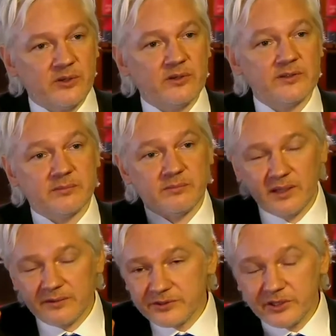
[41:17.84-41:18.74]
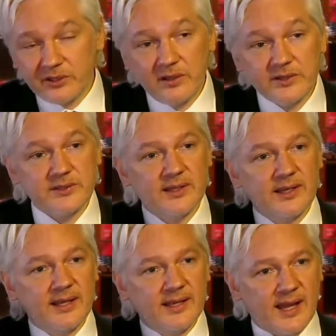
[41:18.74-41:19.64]
journalism if journalists
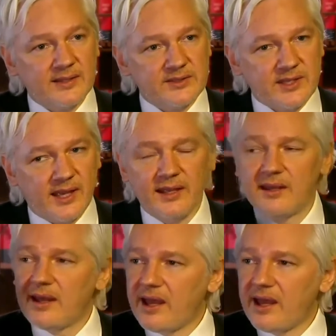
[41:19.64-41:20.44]
can't say,